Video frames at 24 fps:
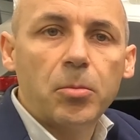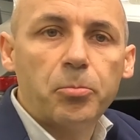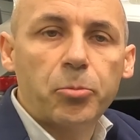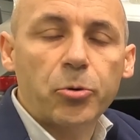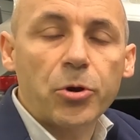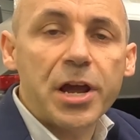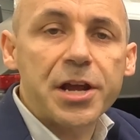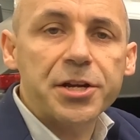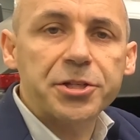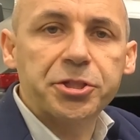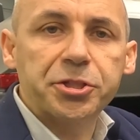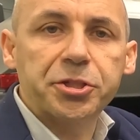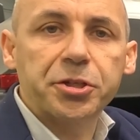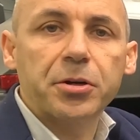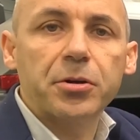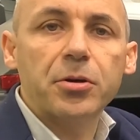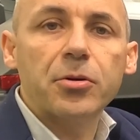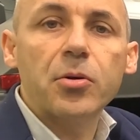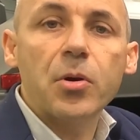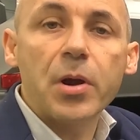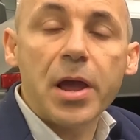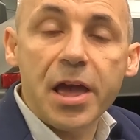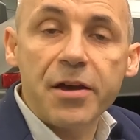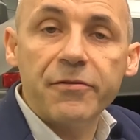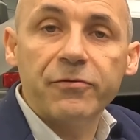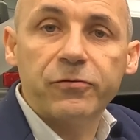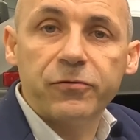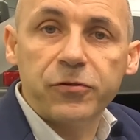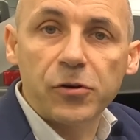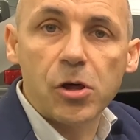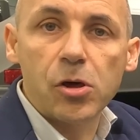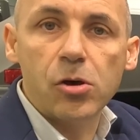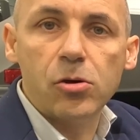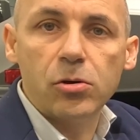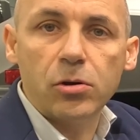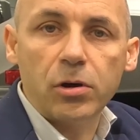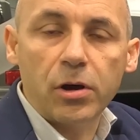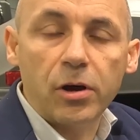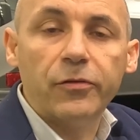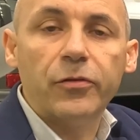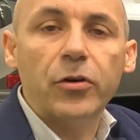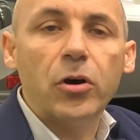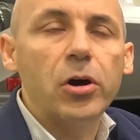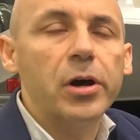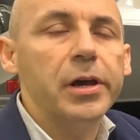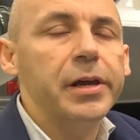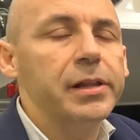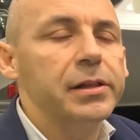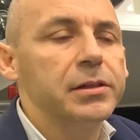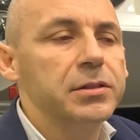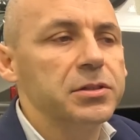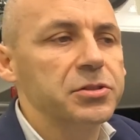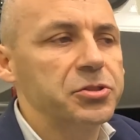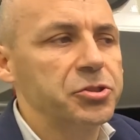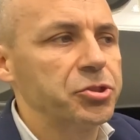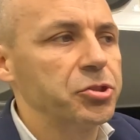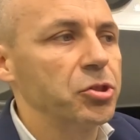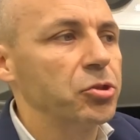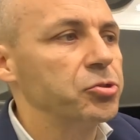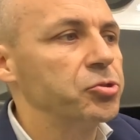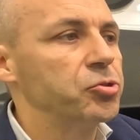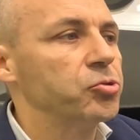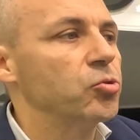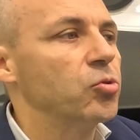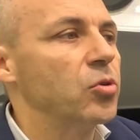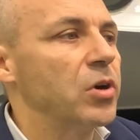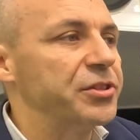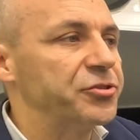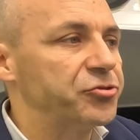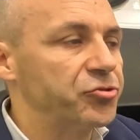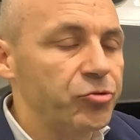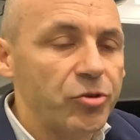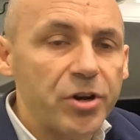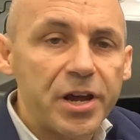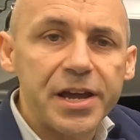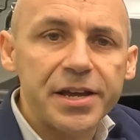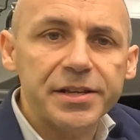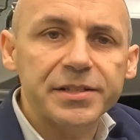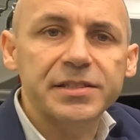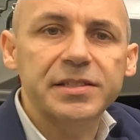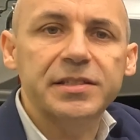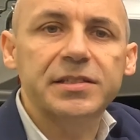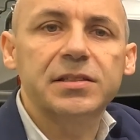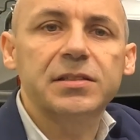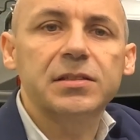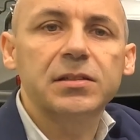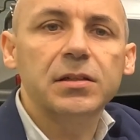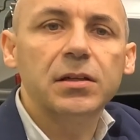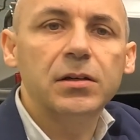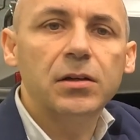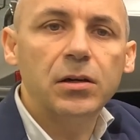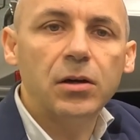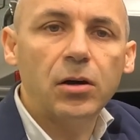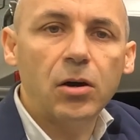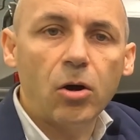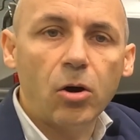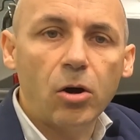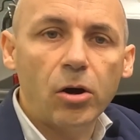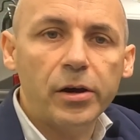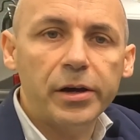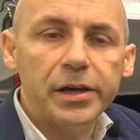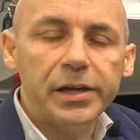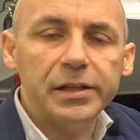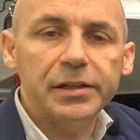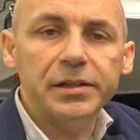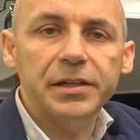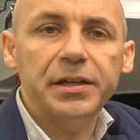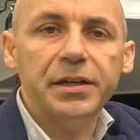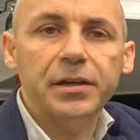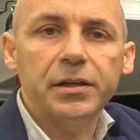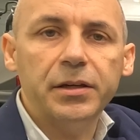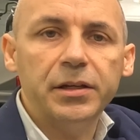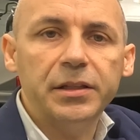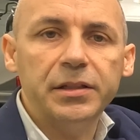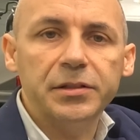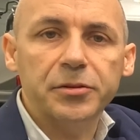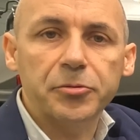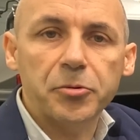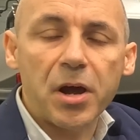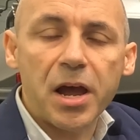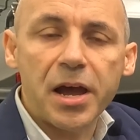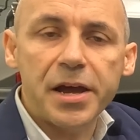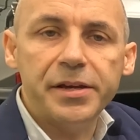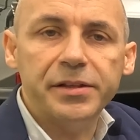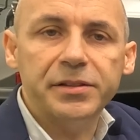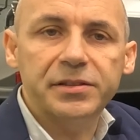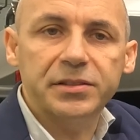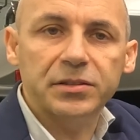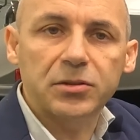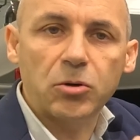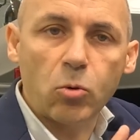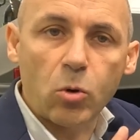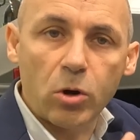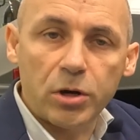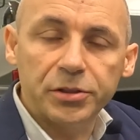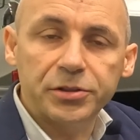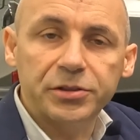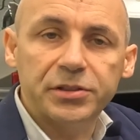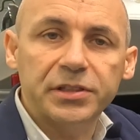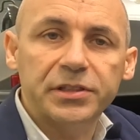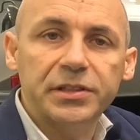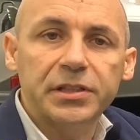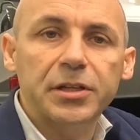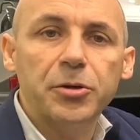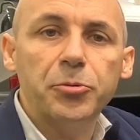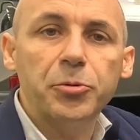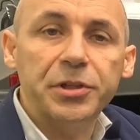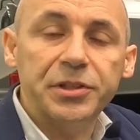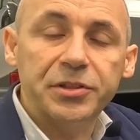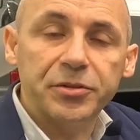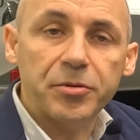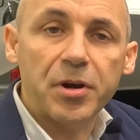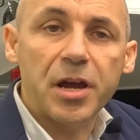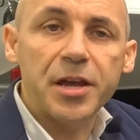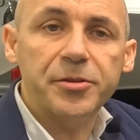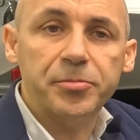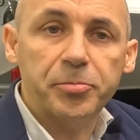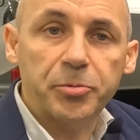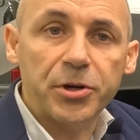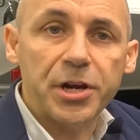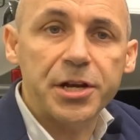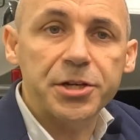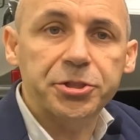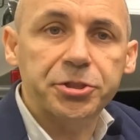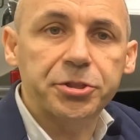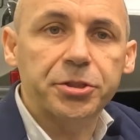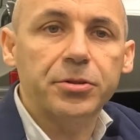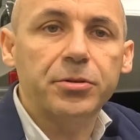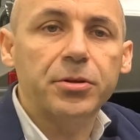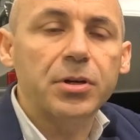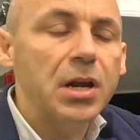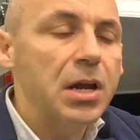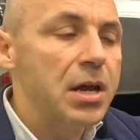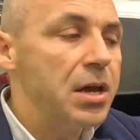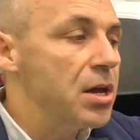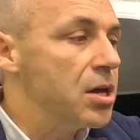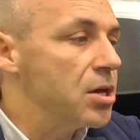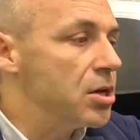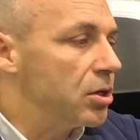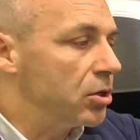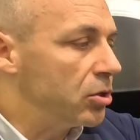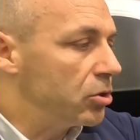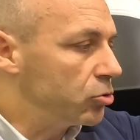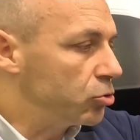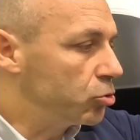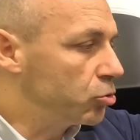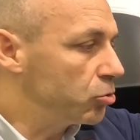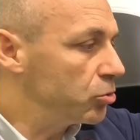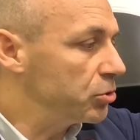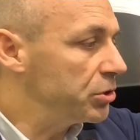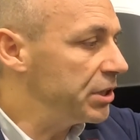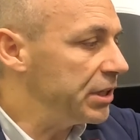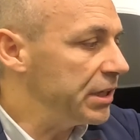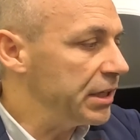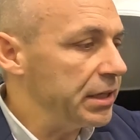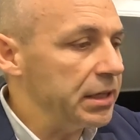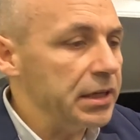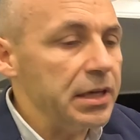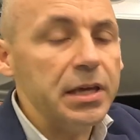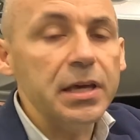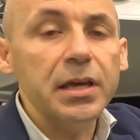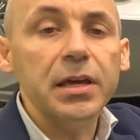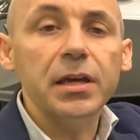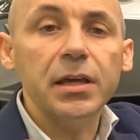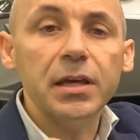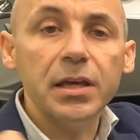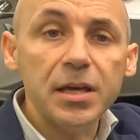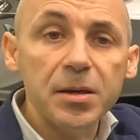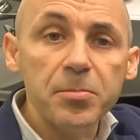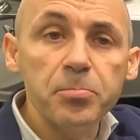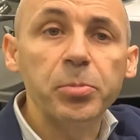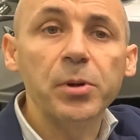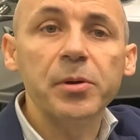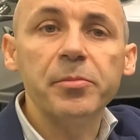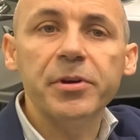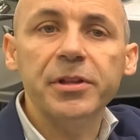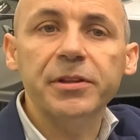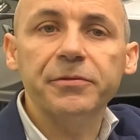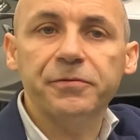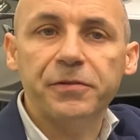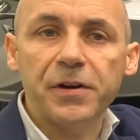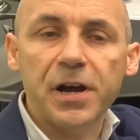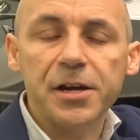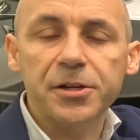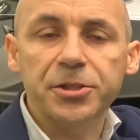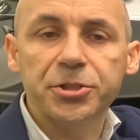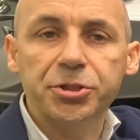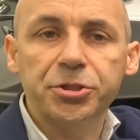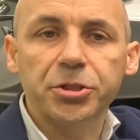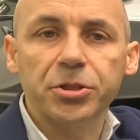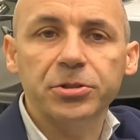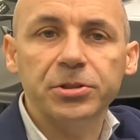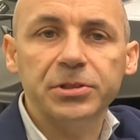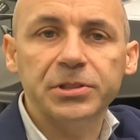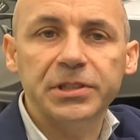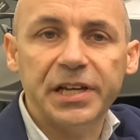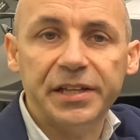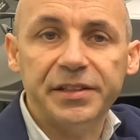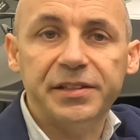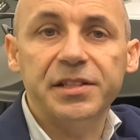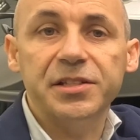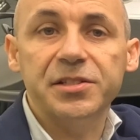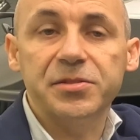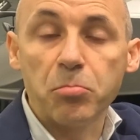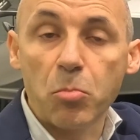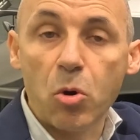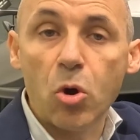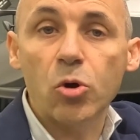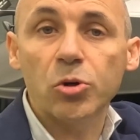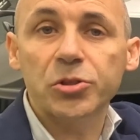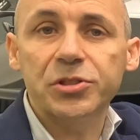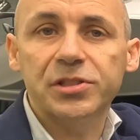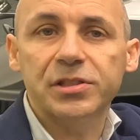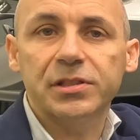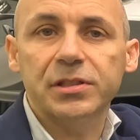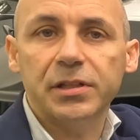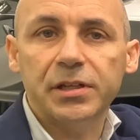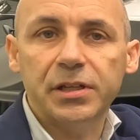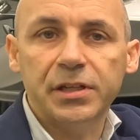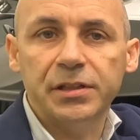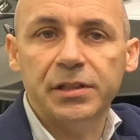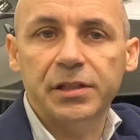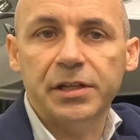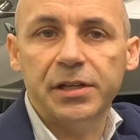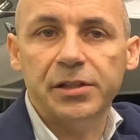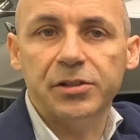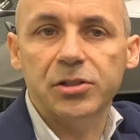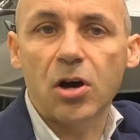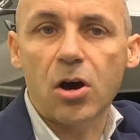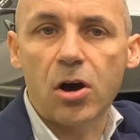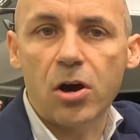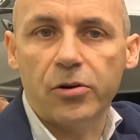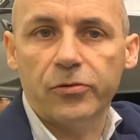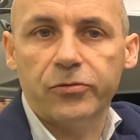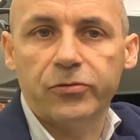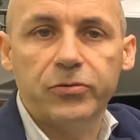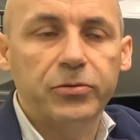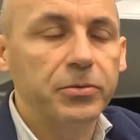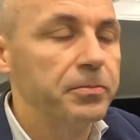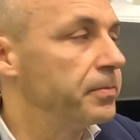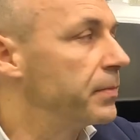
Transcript: pressure and flow of oil, so to address oil in the right quantity, with the right pressure, to the implement function that is most in need of.